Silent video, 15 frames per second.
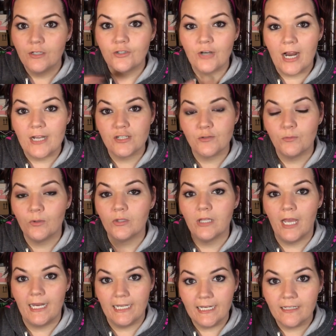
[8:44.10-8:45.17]
gradual
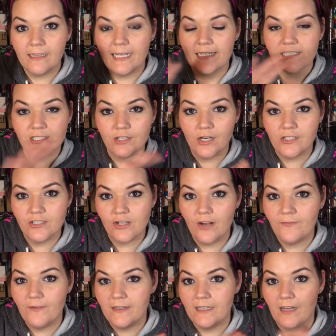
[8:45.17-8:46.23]
lighting, like starts
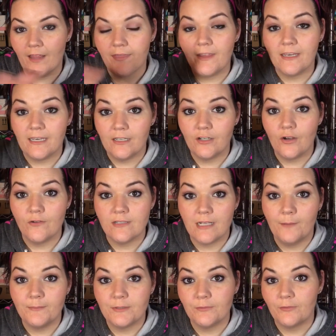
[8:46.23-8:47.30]
off at nothing and goes
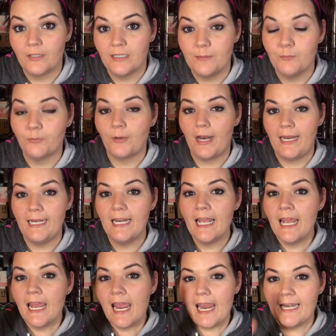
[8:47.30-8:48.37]
up to really bright.
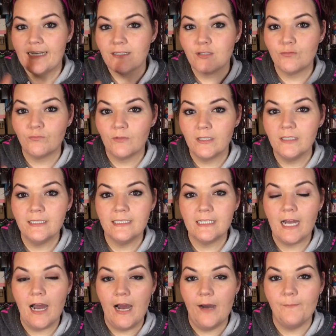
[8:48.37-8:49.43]
And it's really
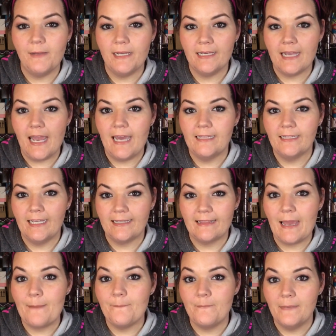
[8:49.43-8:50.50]
calming at like
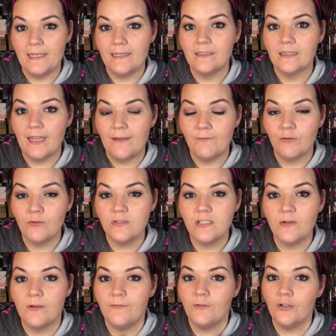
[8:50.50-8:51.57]
that mid level.
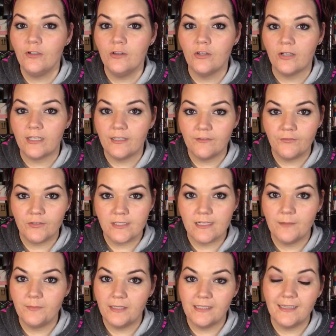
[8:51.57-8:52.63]
So if you're looking for
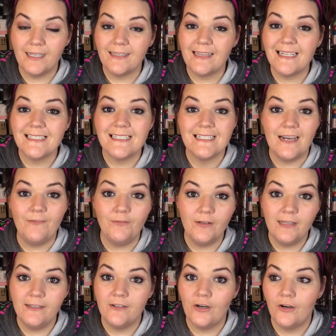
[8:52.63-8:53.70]
something like that,
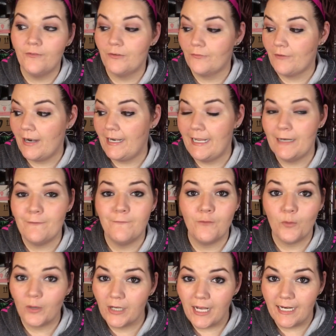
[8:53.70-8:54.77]
definitely go over Rite Aid.
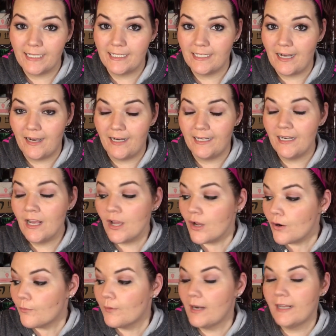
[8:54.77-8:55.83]
$4.99.
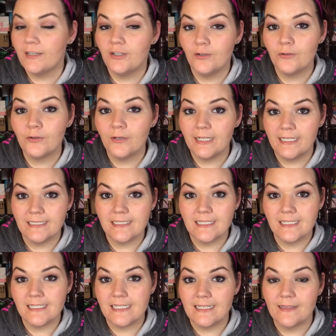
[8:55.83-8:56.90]
When I Googled it
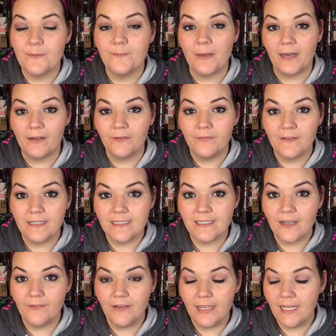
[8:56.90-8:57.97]
to see the benefits
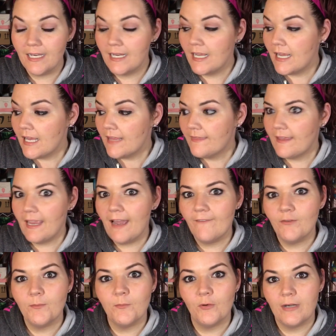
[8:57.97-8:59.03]
of it, they have
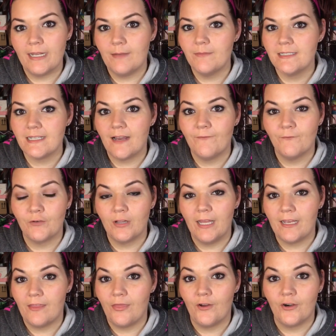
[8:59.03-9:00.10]
them on Amazon for
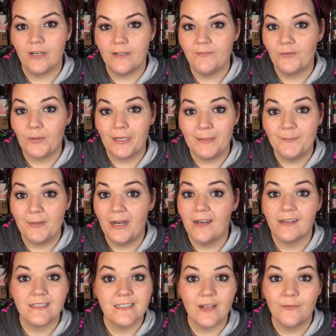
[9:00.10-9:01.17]
like
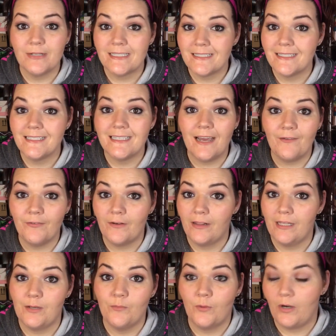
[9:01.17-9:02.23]
$30-$40. So it's
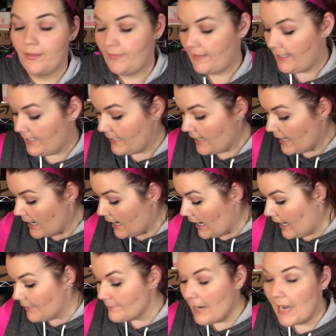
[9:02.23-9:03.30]
definitely worth it.
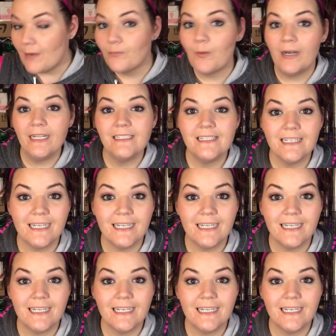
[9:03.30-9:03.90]
I wanted